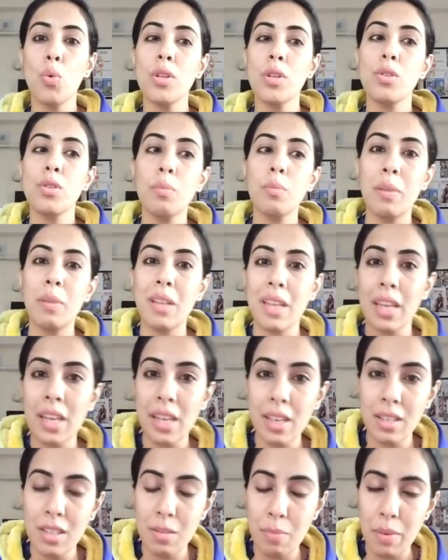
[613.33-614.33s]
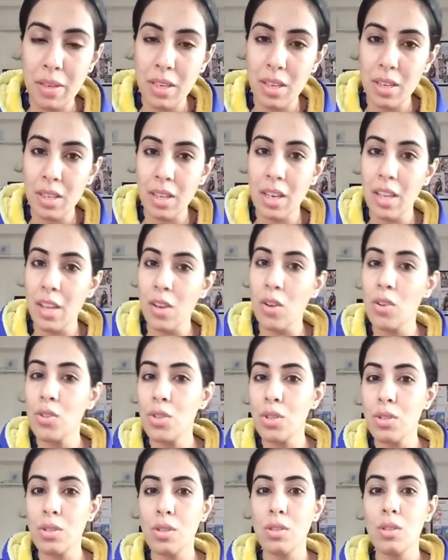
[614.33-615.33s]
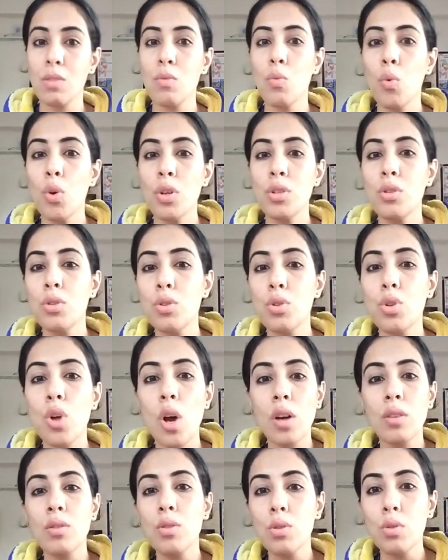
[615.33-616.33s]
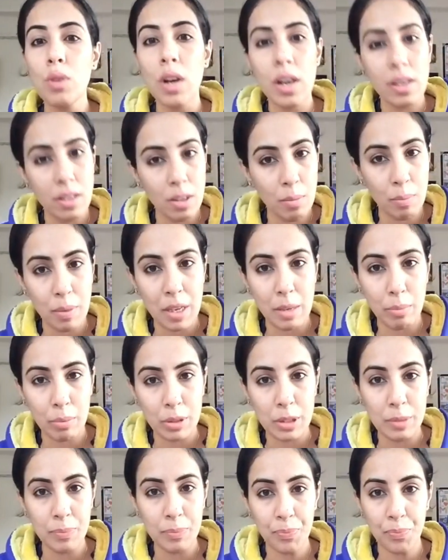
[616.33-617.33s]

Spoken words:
want to play independently or just doesn't want to talk to other people.